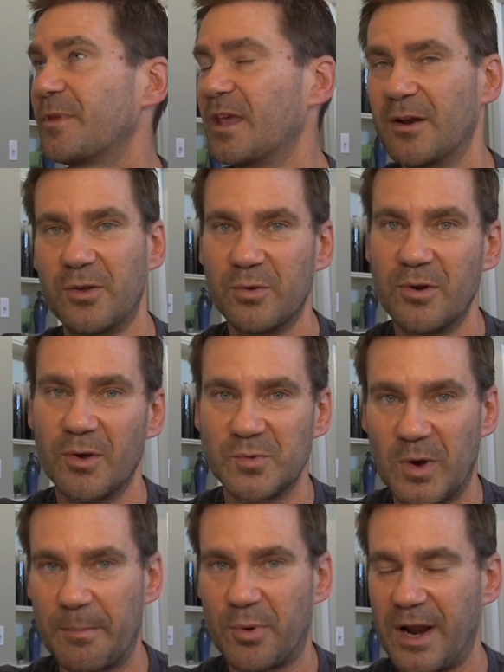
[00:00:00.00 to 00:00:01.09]
at who knows
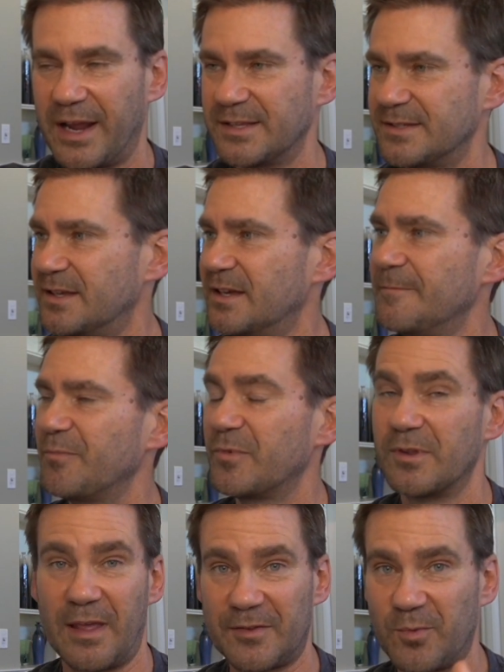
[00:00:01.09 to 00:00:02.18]
what price.
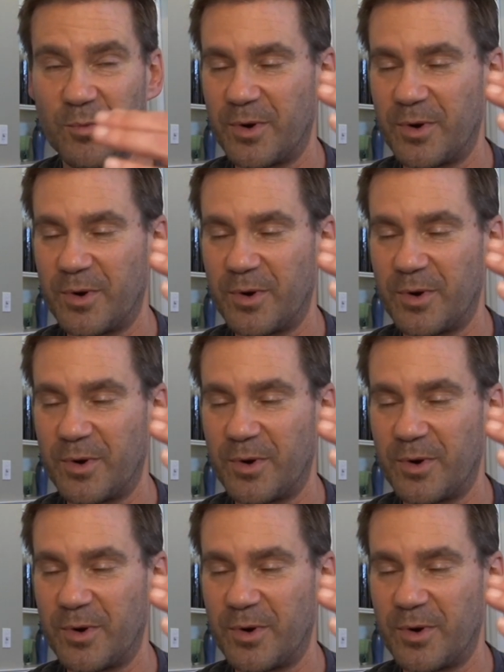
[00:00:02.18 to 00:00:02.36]
And that's when